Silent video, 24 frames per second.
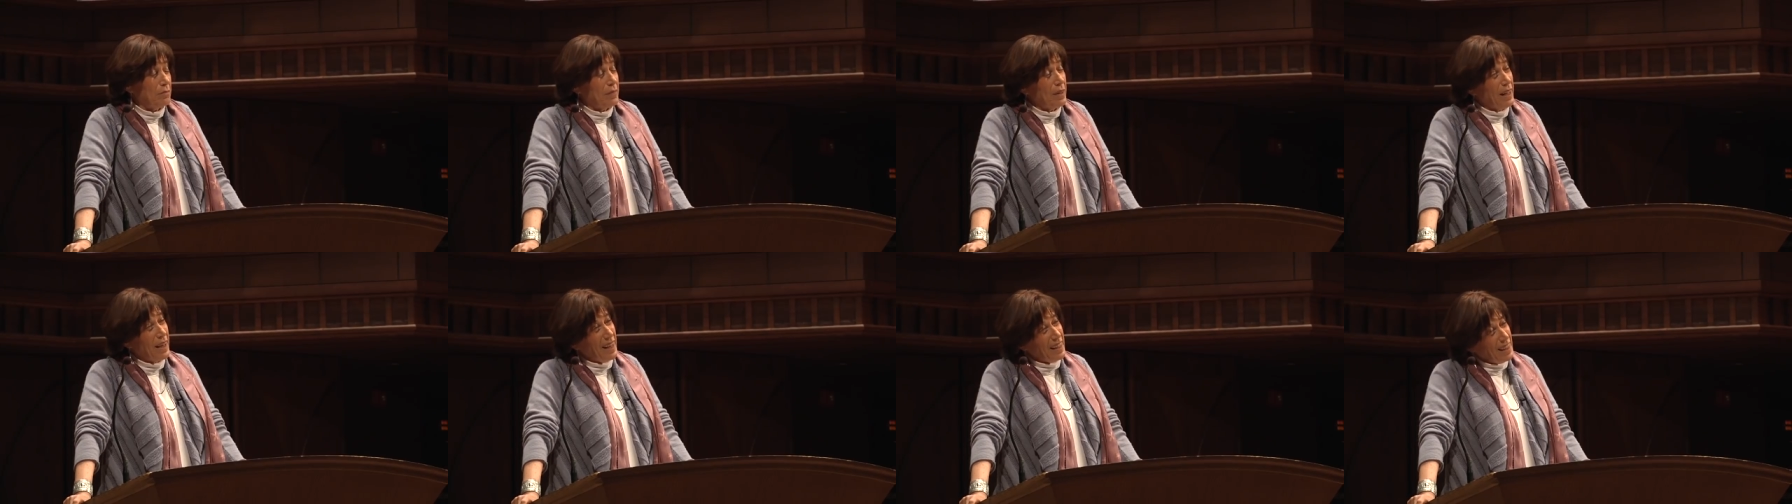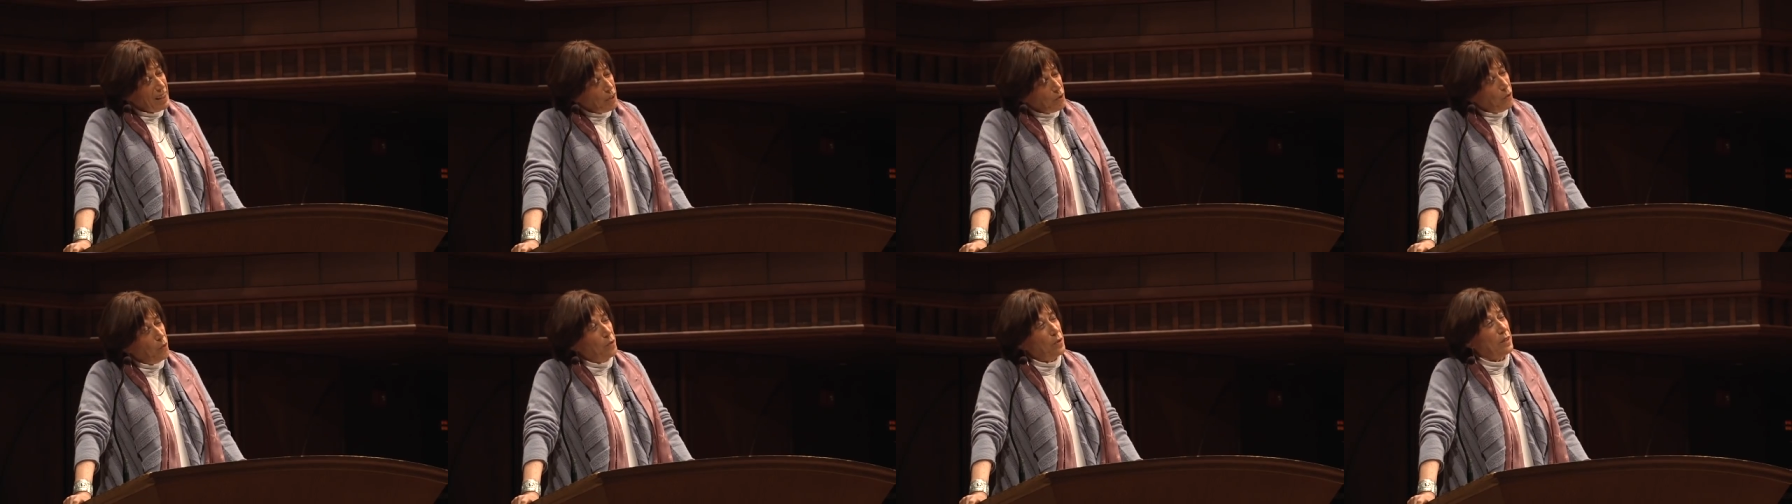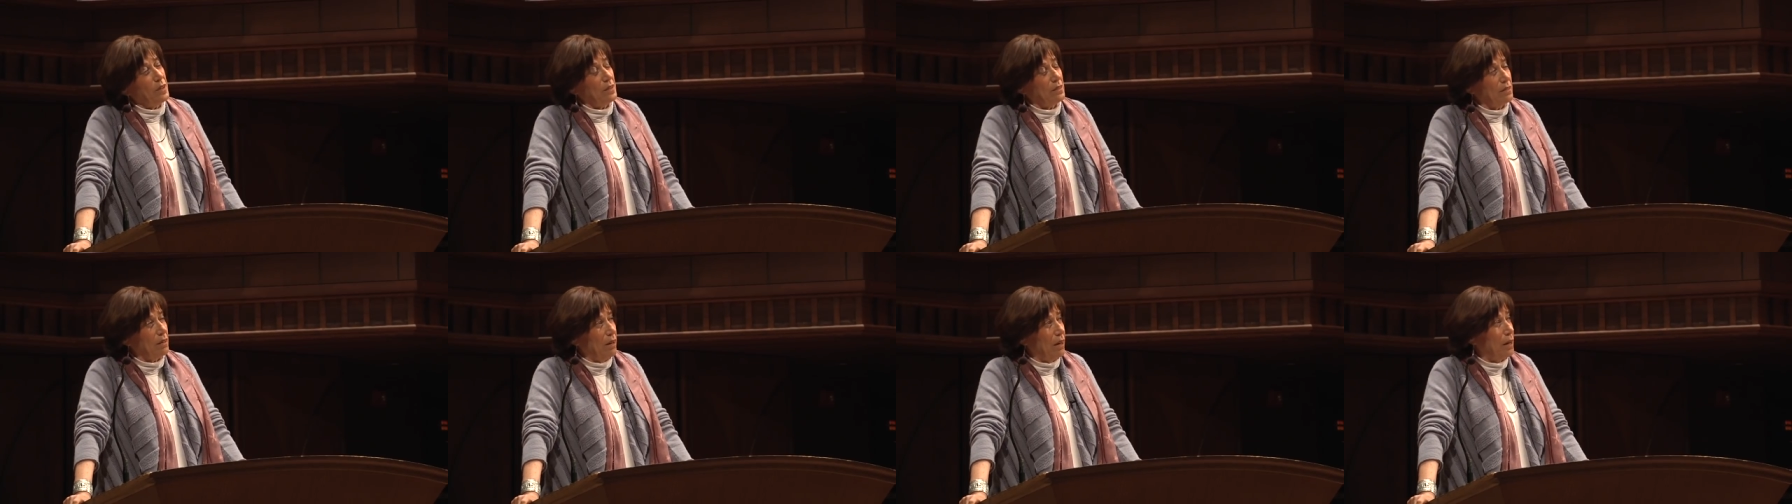and I think
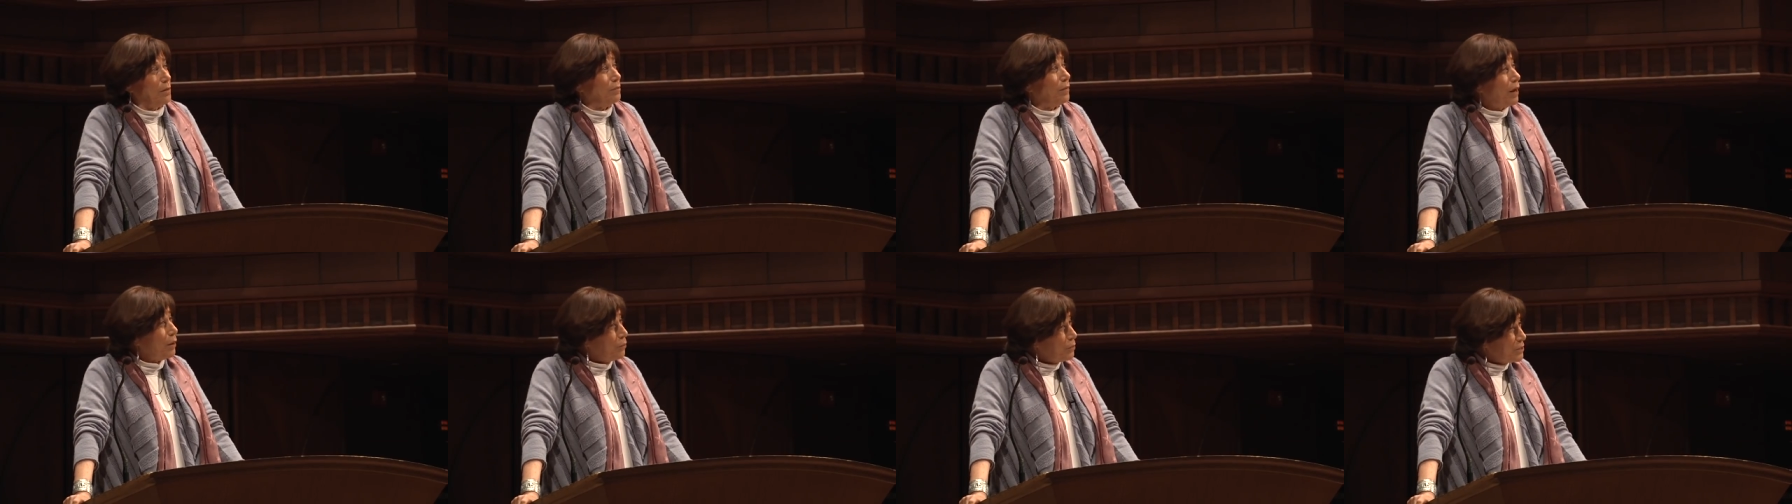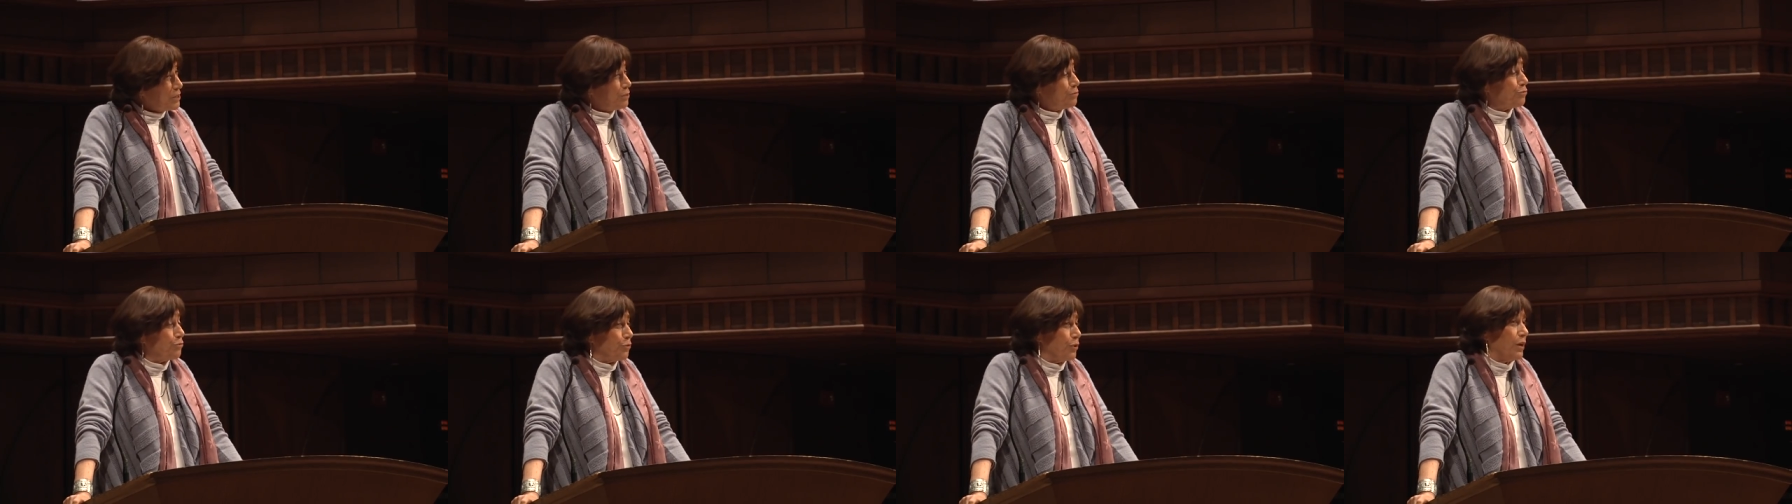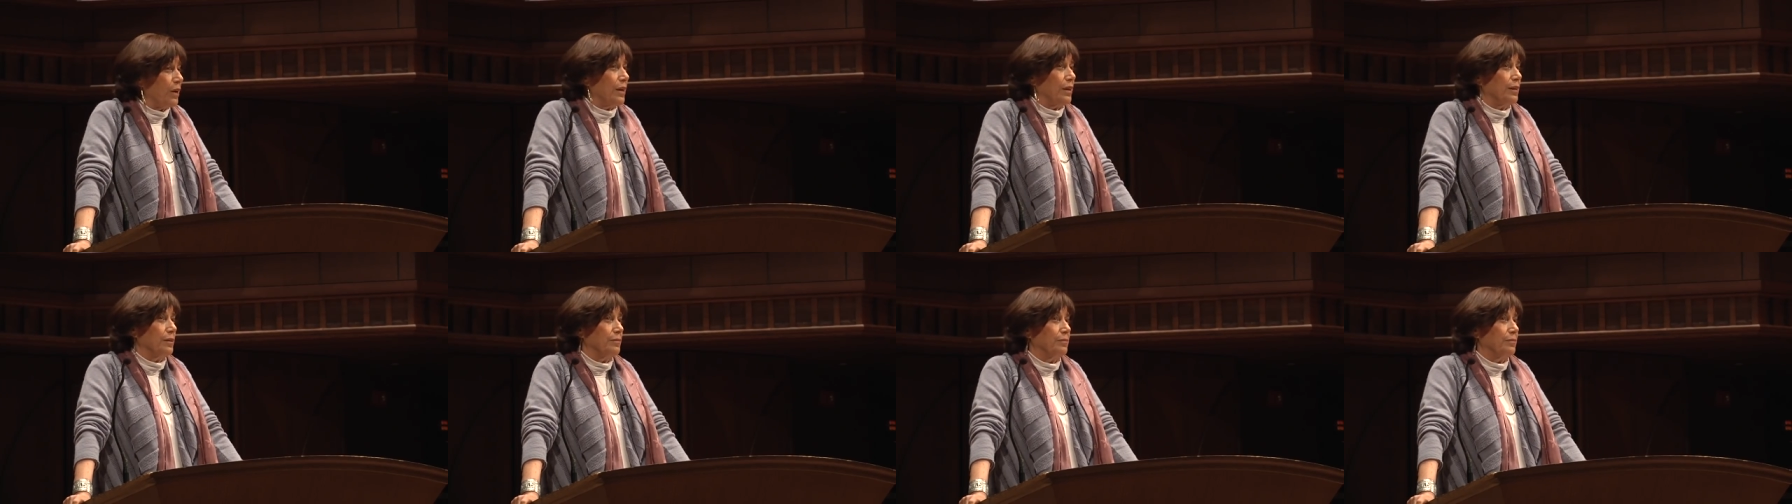only time, I was afraid.